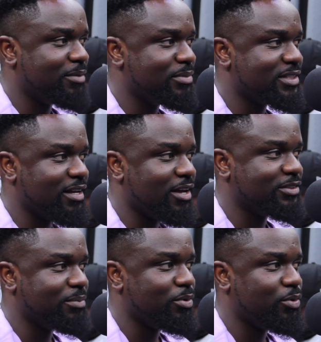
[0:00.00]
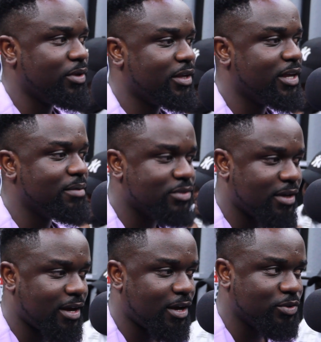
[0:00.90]
Mr. Yao Sapong. He came to
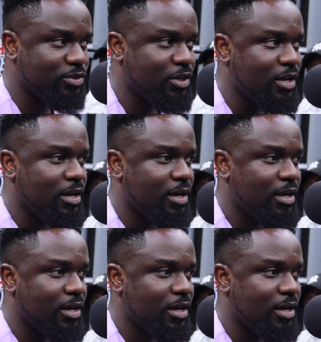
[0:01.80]
the house.